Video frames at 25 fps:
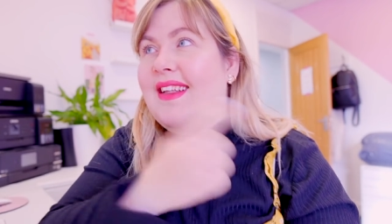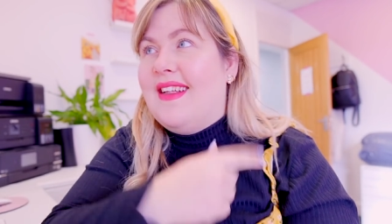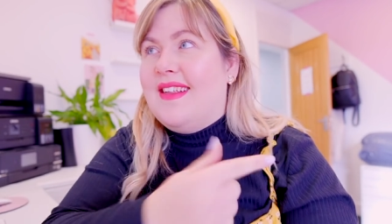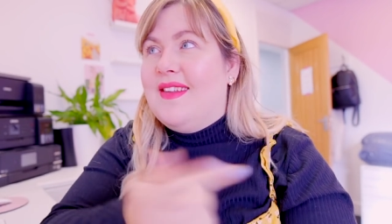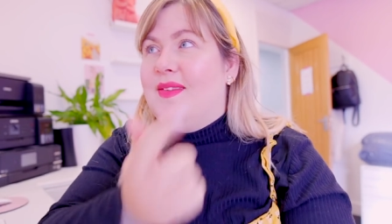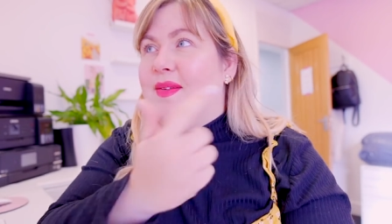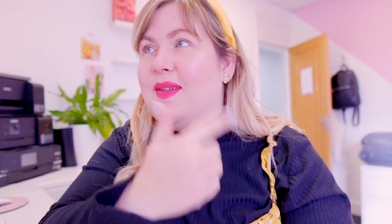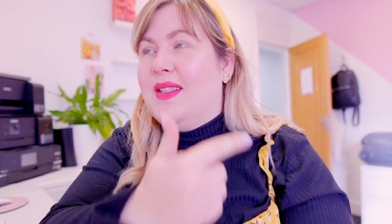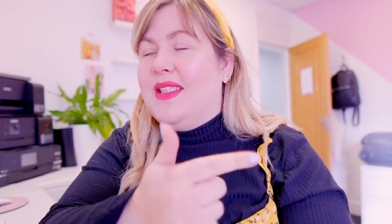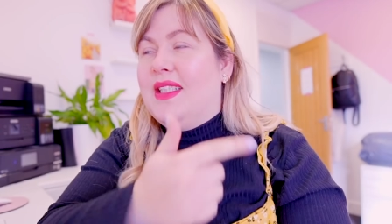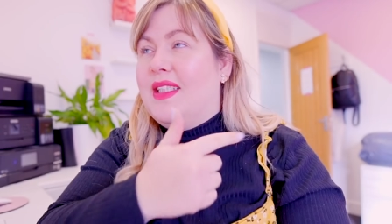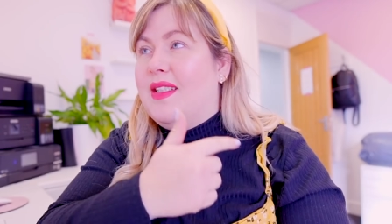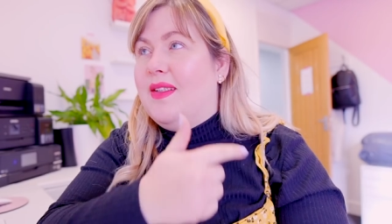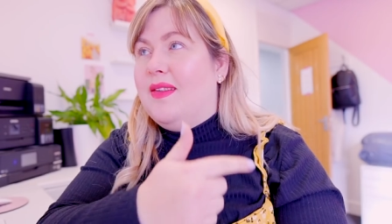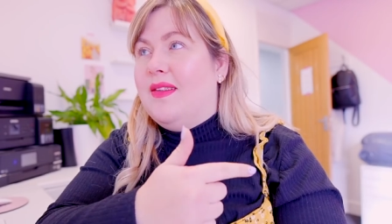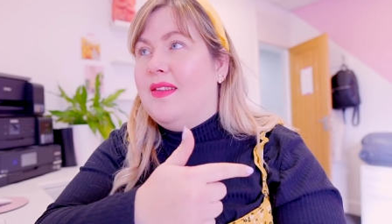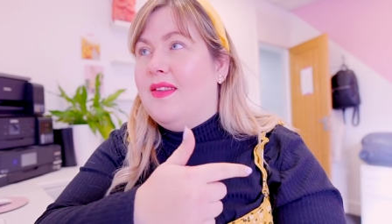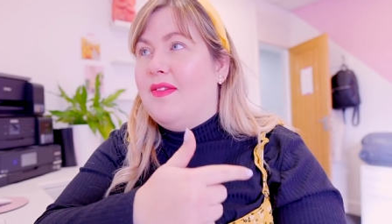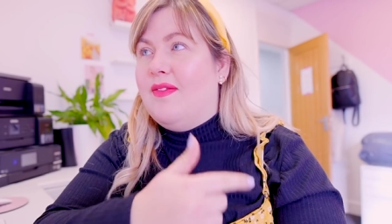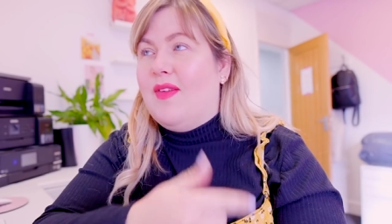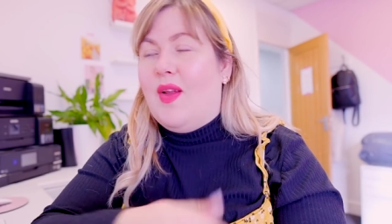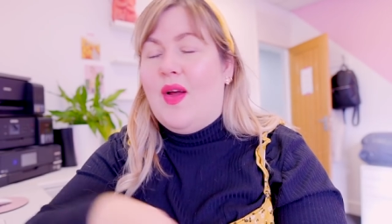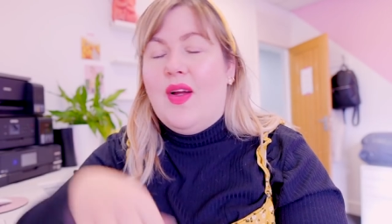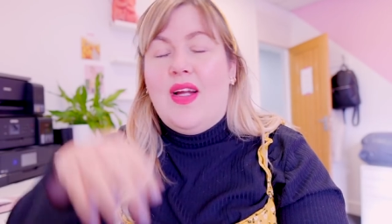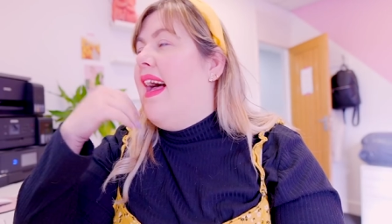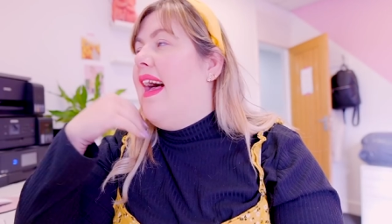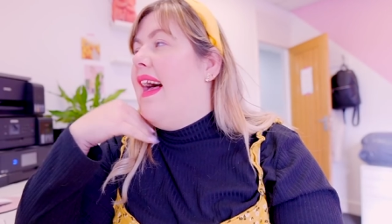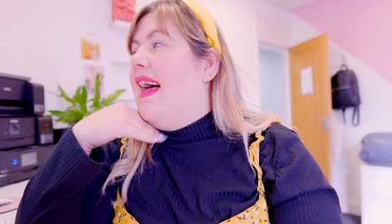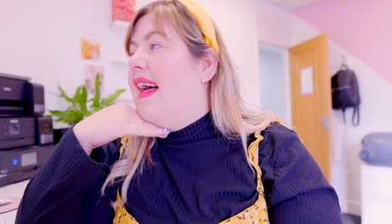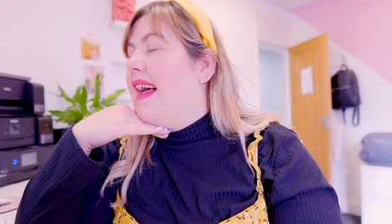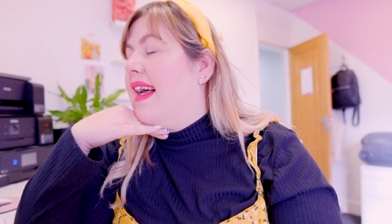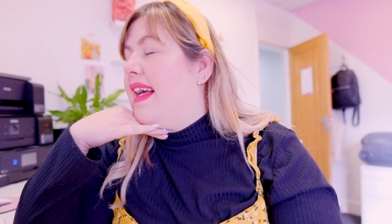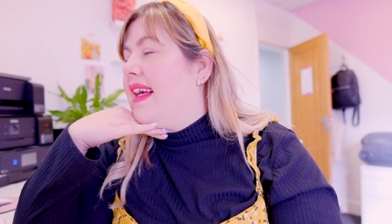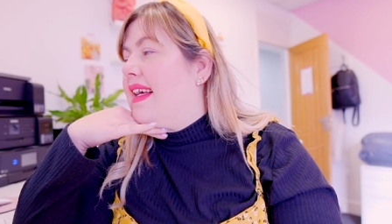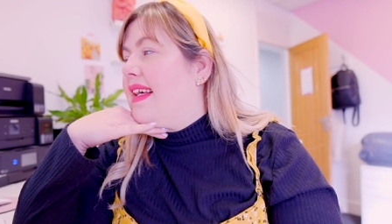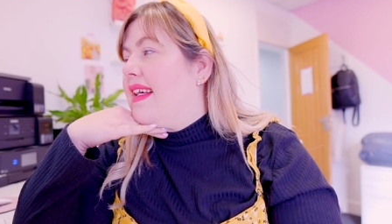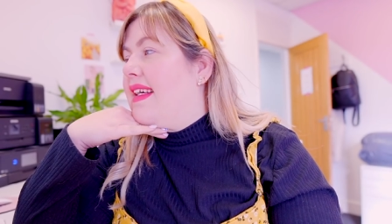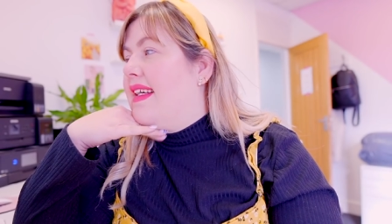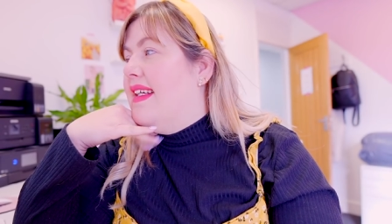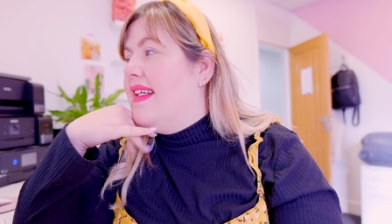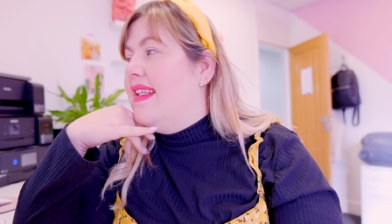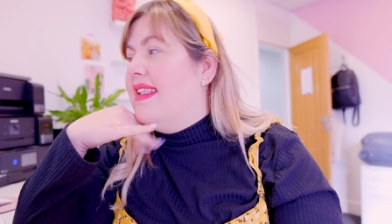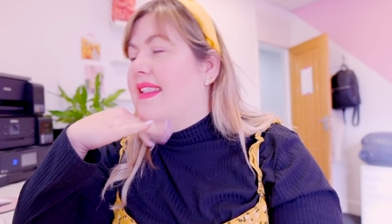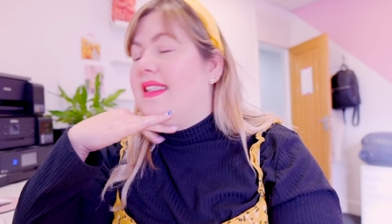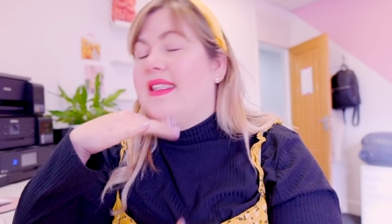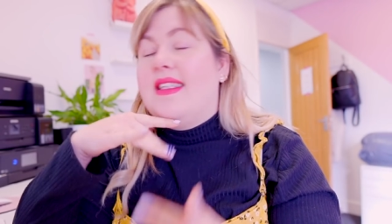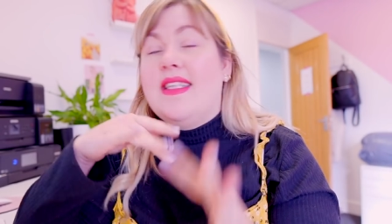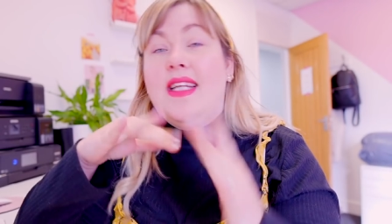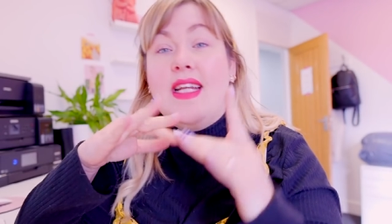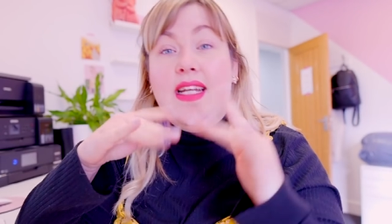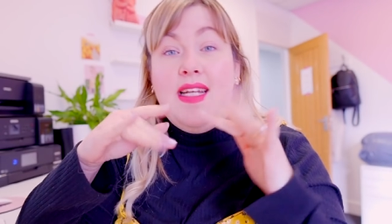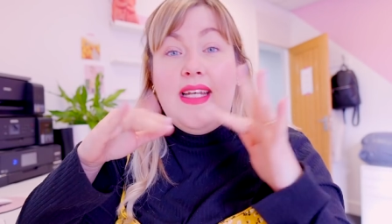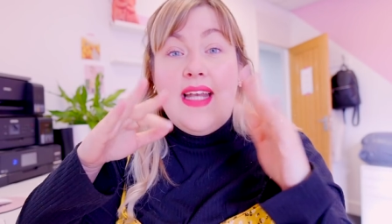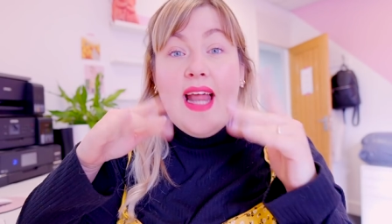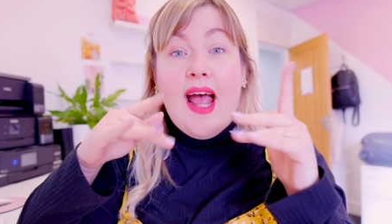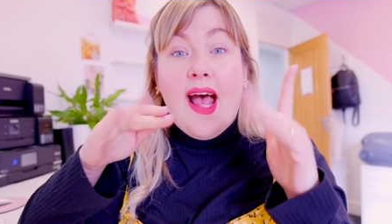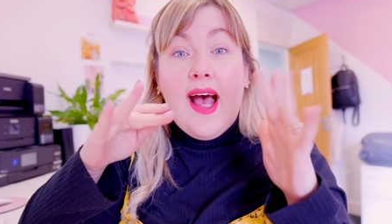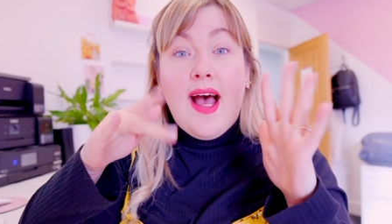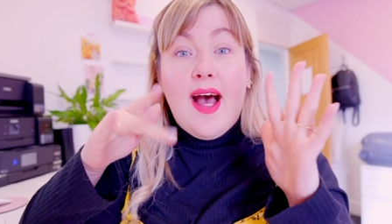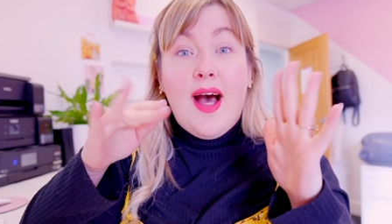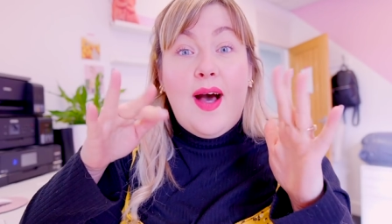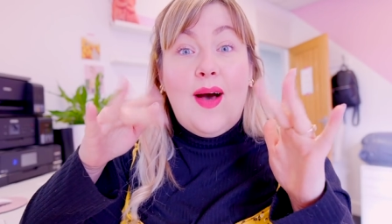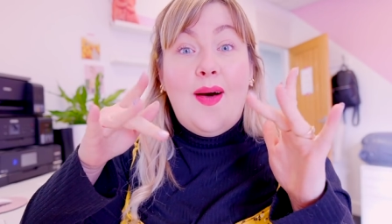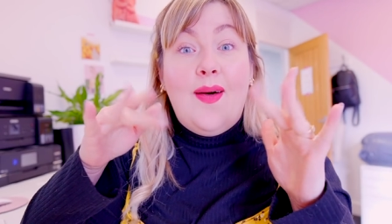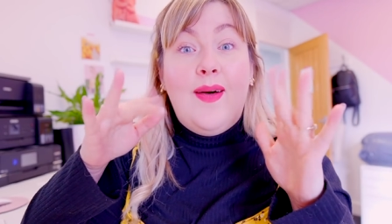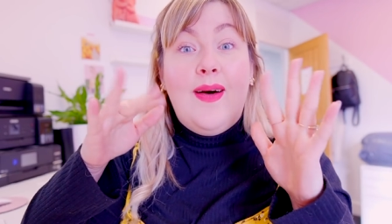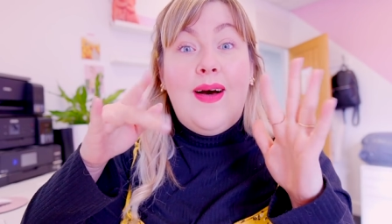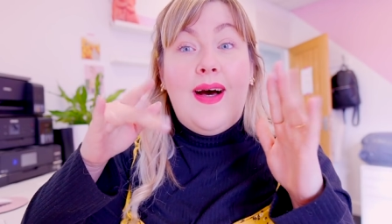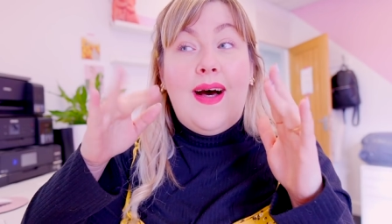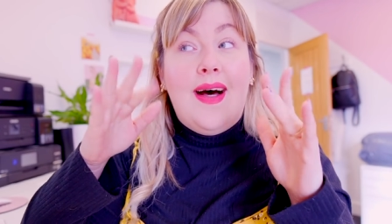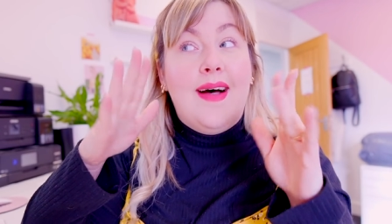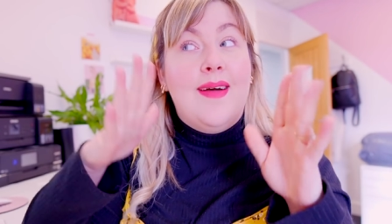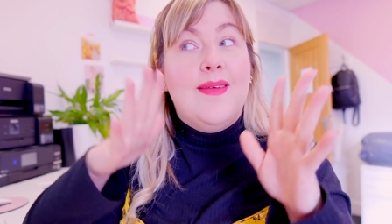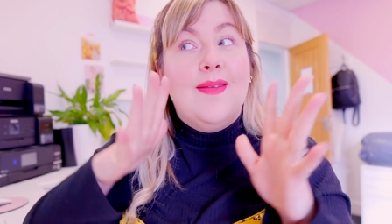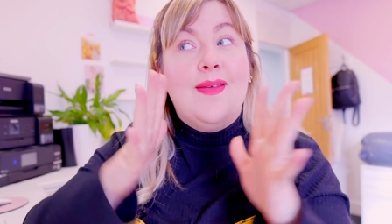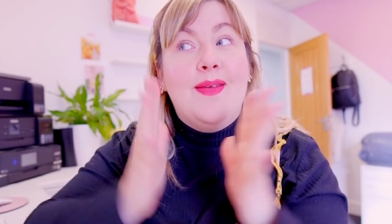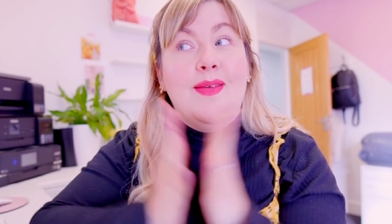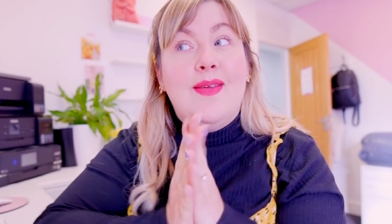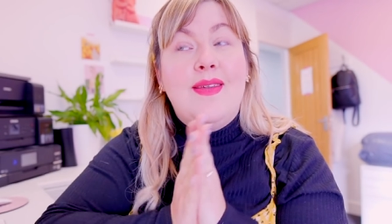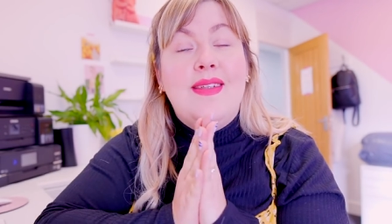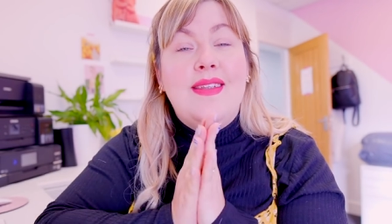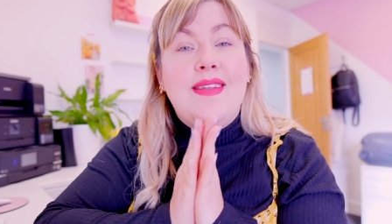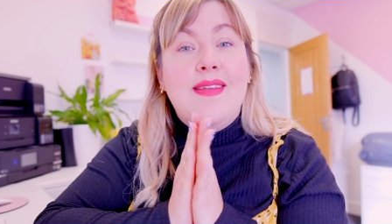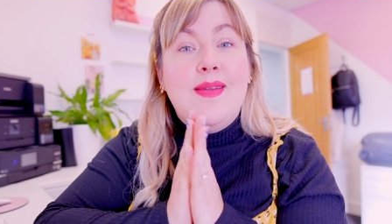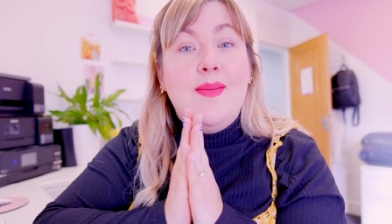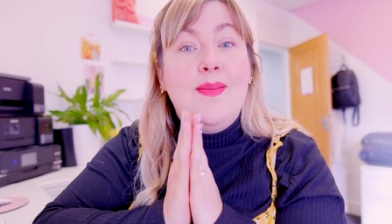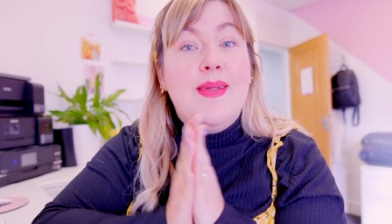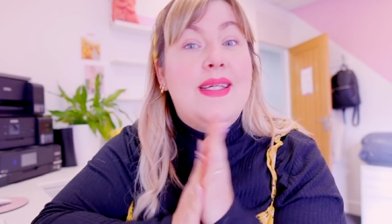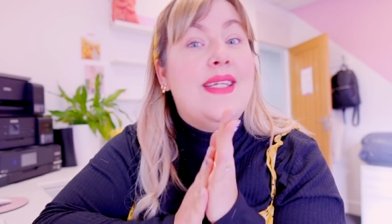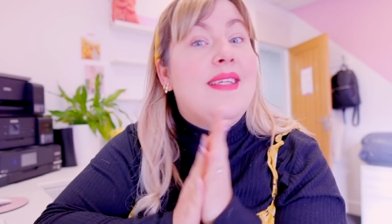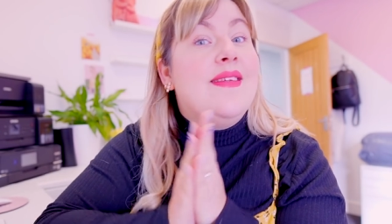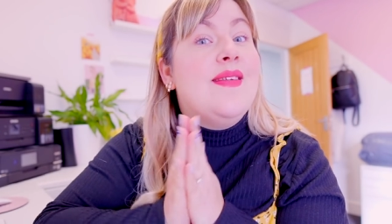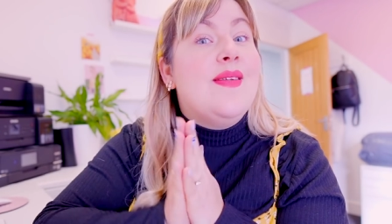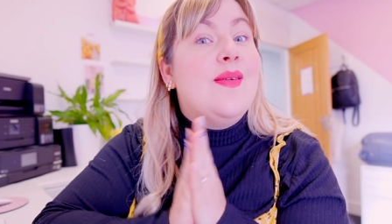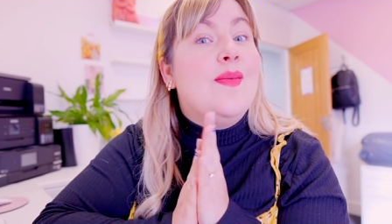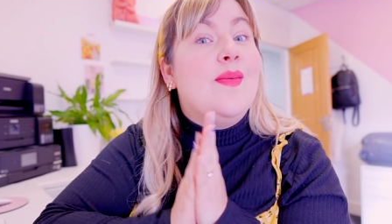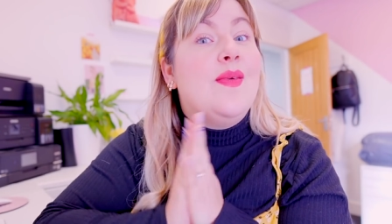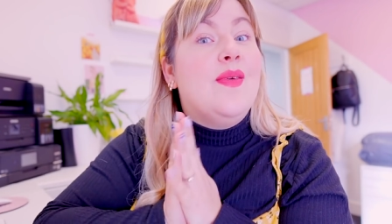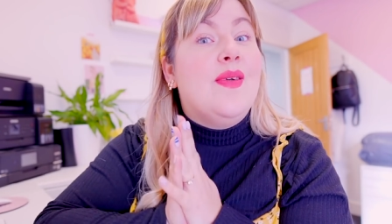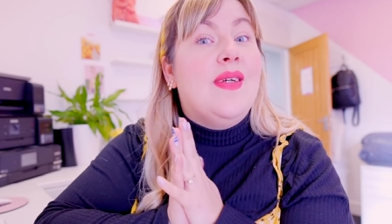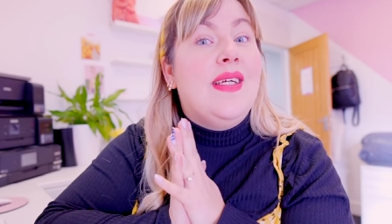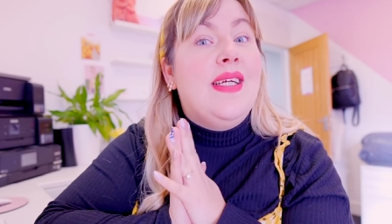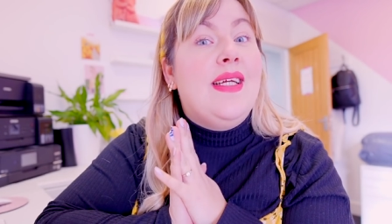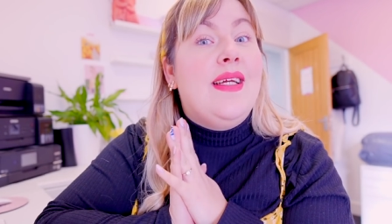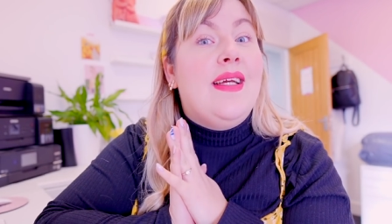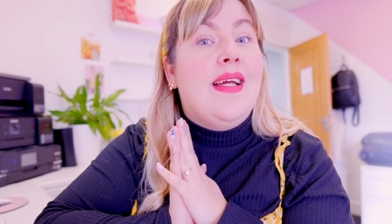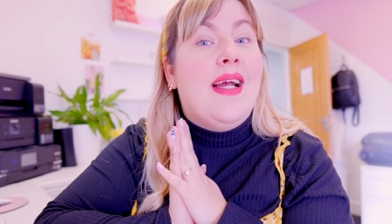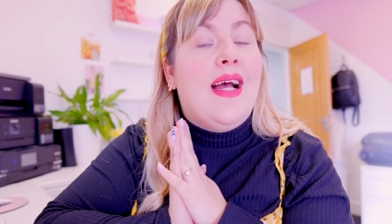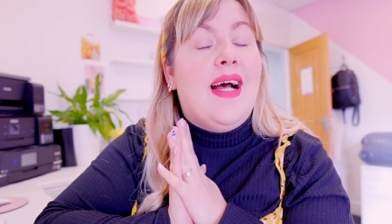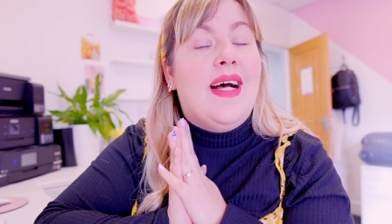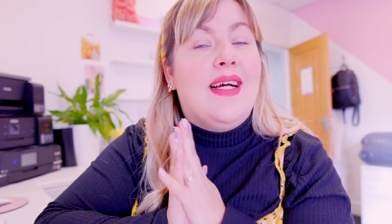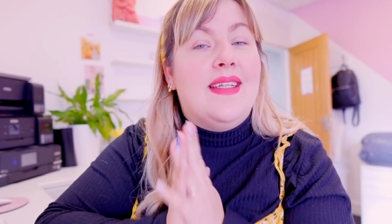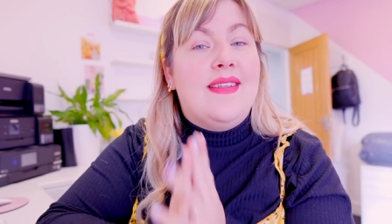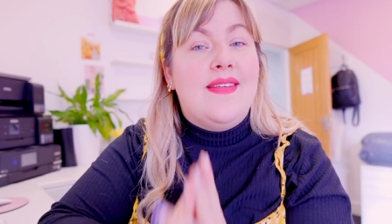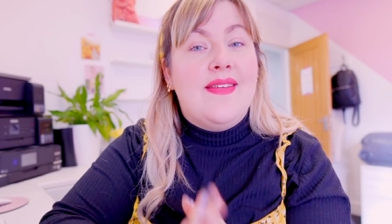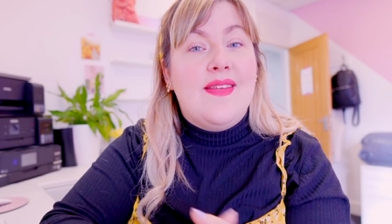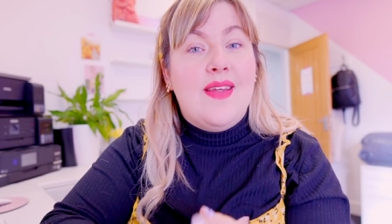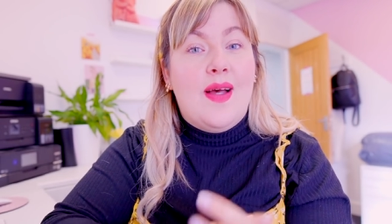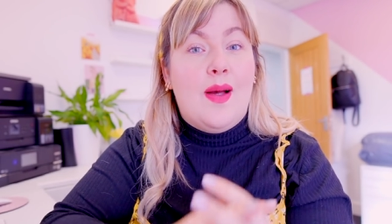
last week's studio vlog. And now I'm going to make some greeting cards.